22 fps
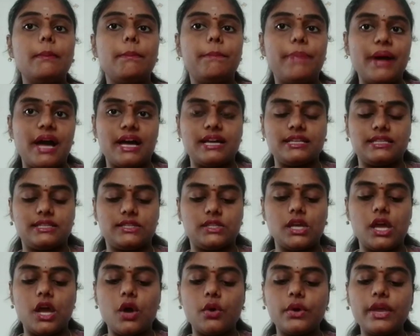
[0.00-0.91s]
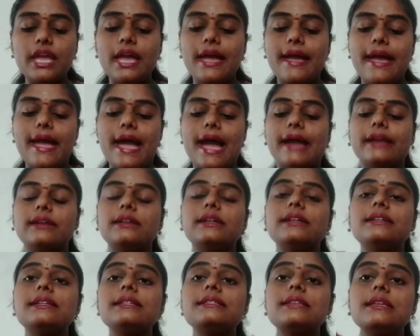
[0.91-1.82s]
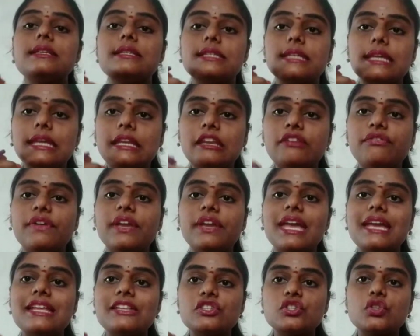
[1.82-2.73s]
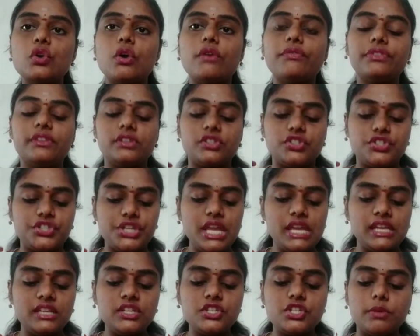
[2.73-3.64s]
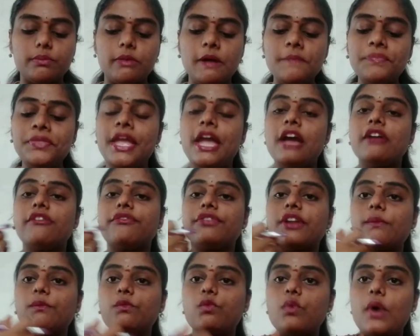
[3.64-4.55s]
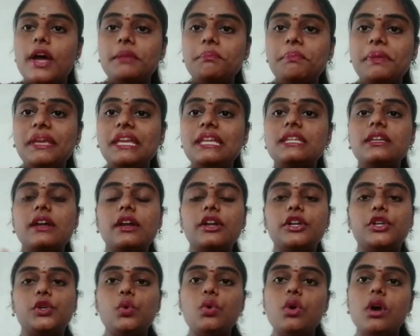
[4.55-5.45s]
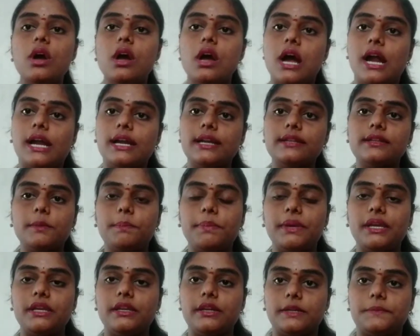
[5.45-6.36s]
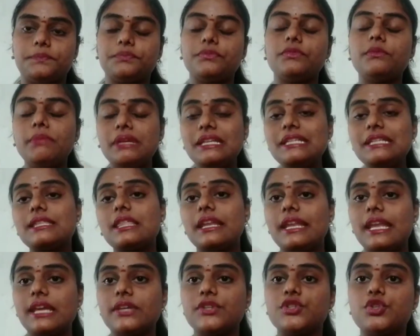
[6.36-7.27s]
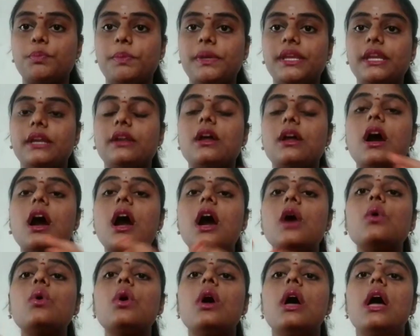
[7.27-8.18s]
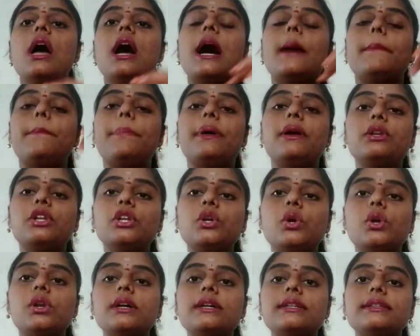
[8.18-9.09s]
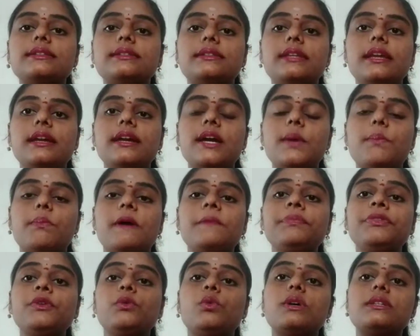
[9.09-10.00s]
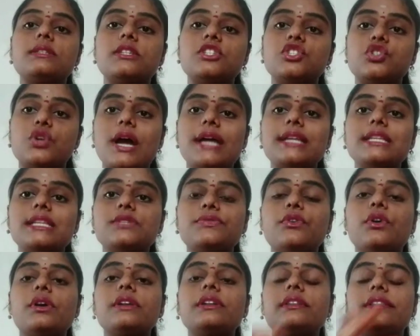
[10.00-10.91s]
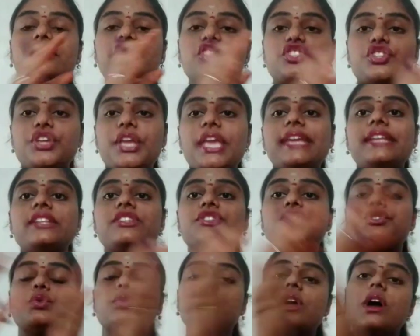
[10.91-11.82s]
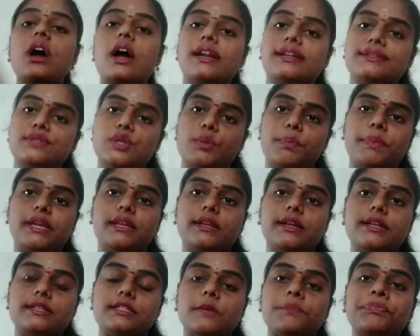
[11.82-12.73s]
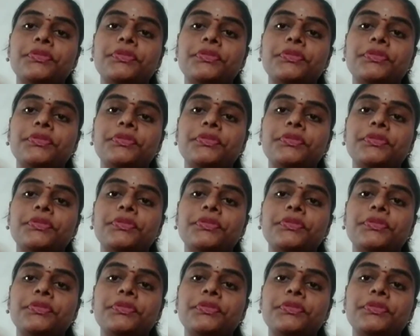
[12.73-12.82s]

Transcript: past, okay, and it is a significance of the change from one period to another period, means the next period, how a particular thing was transferred, the change to the another period.